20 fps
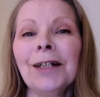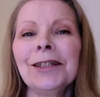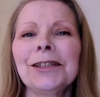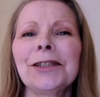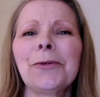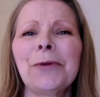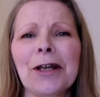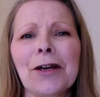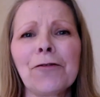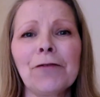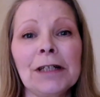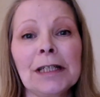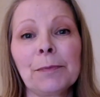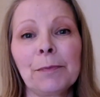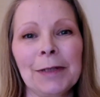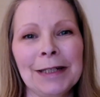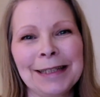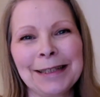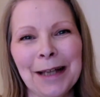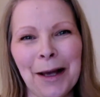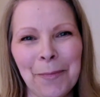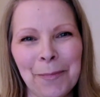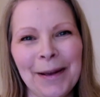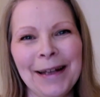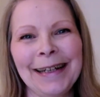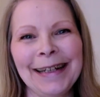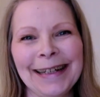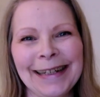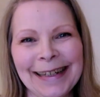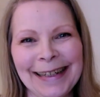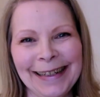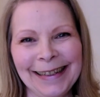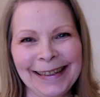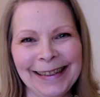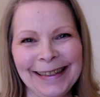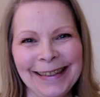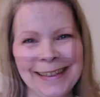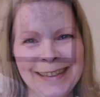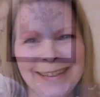so it crispens up a little.